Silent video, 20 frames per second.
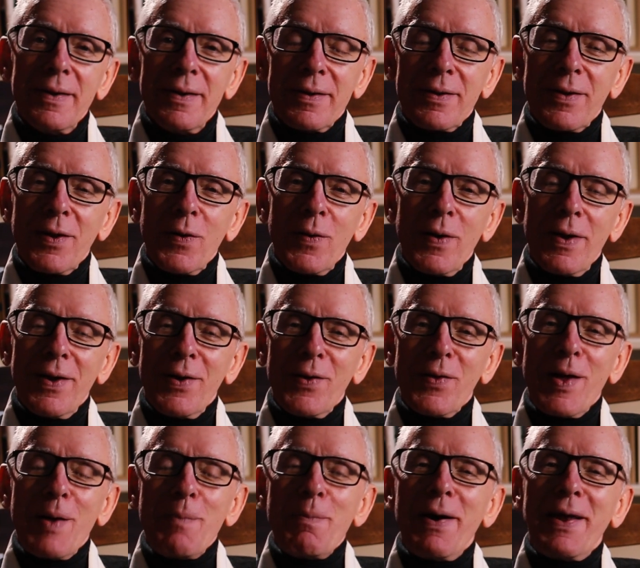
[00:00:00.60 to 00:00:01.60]
So hello
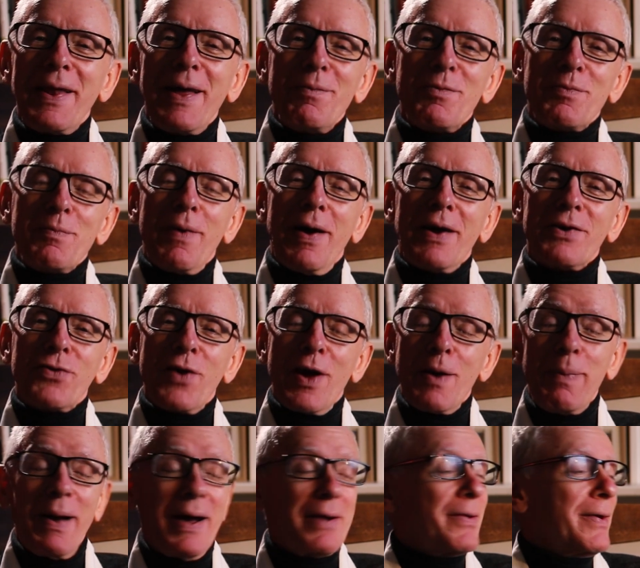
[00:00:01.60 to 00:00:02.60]
there, my name's
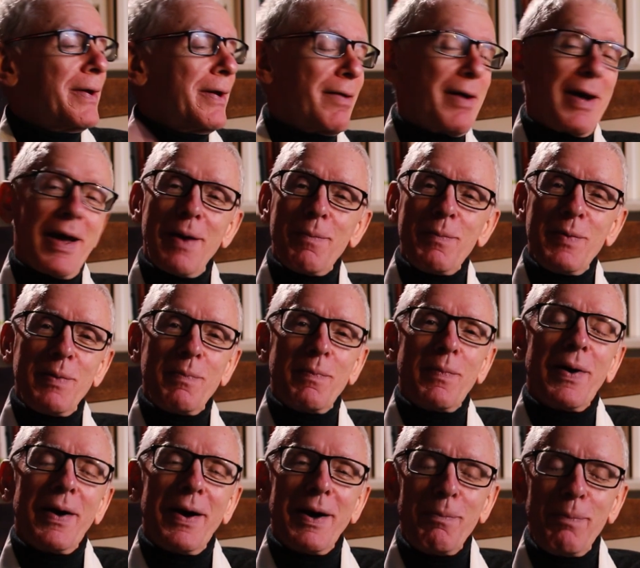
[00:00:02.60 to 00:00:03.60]
Maitreyabandhu. Here I am in
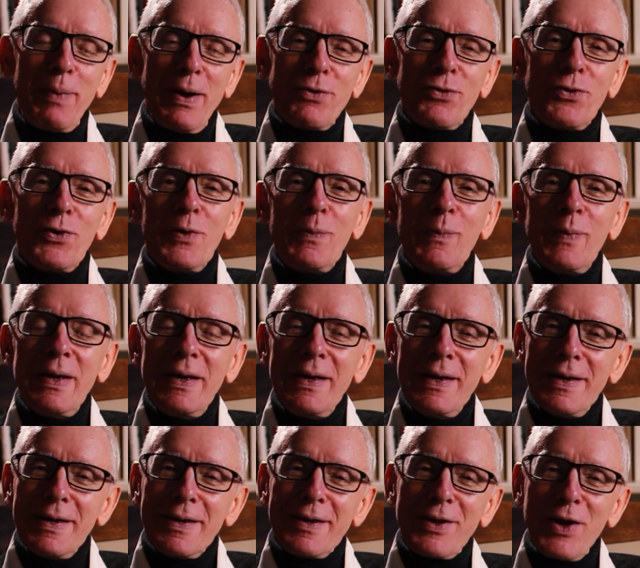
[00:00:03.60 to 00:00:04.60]
my bedroom.
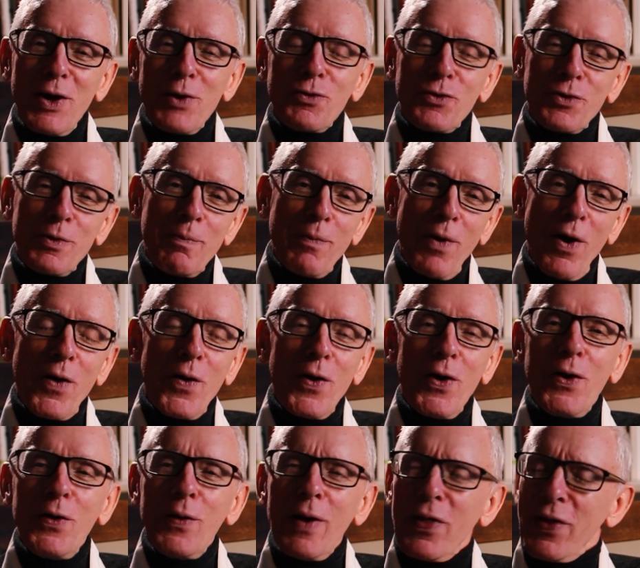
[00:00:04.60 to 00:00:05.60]
So
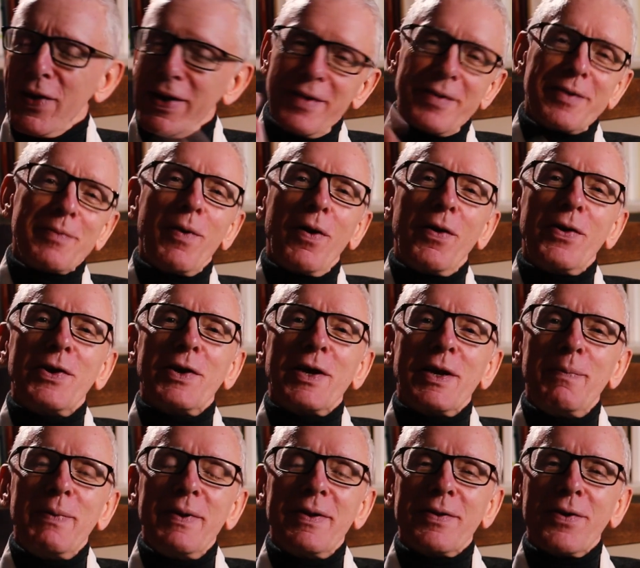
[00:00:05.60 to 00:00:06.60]
tomorrow, I think it's tomorrow, you're
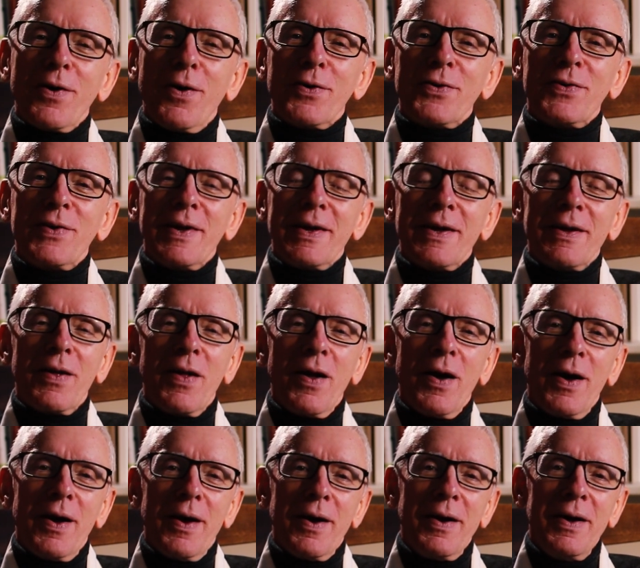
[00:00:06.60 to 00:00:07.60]
going to be starting
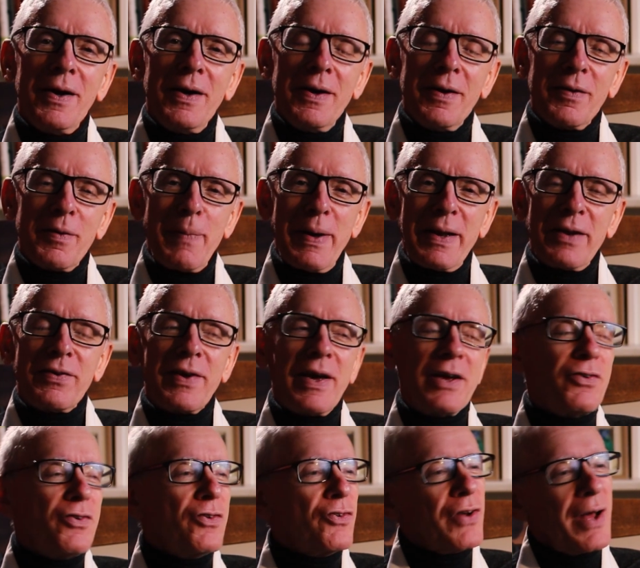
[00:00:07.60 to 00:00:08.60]
the
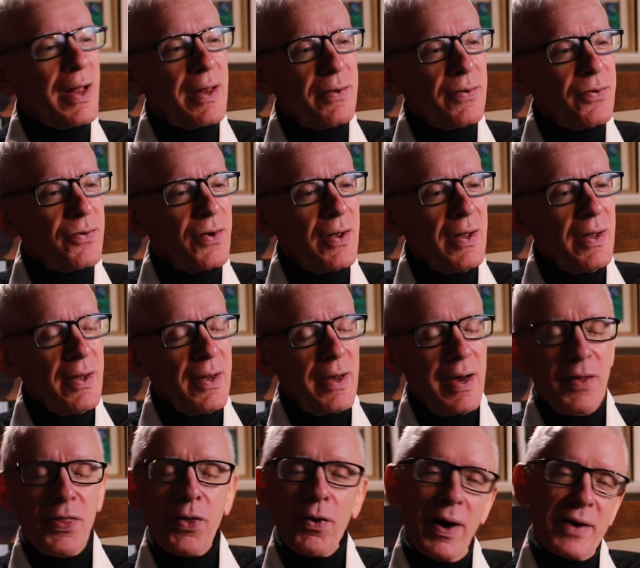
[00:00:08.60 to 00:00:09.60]
meditation challenge.
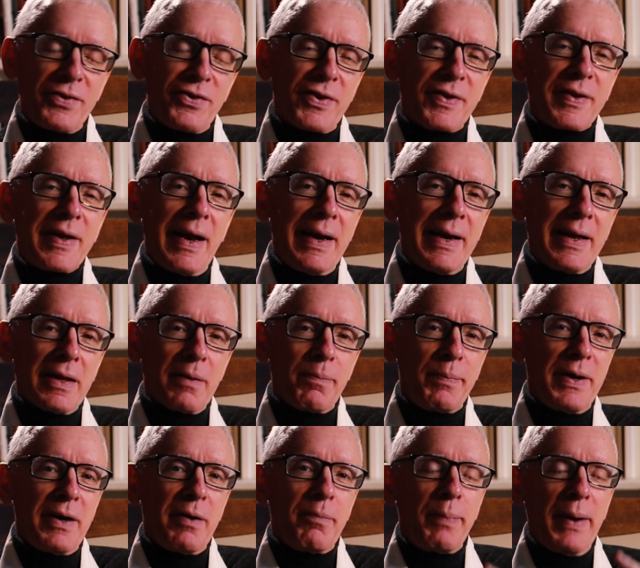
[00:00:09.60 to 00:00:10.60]
I thought I'd just say a little
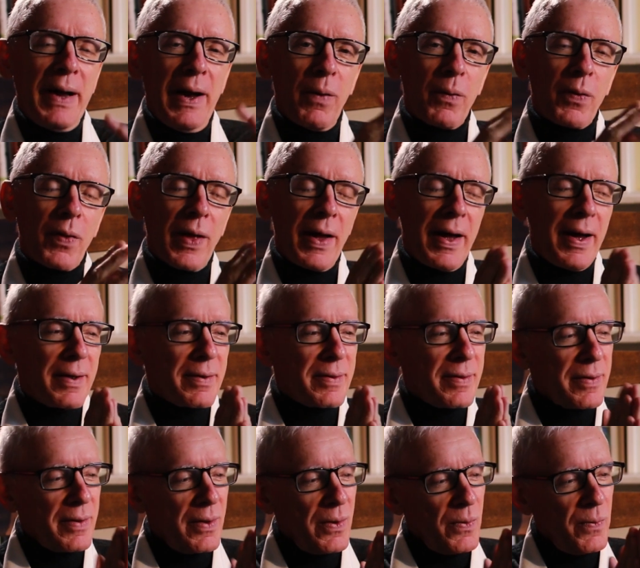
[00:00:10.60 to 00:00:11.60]
bit about that.
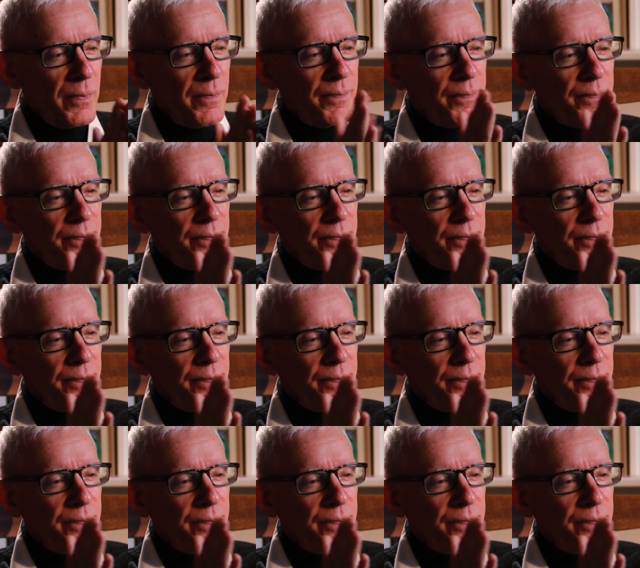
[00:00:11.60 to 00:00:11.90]
So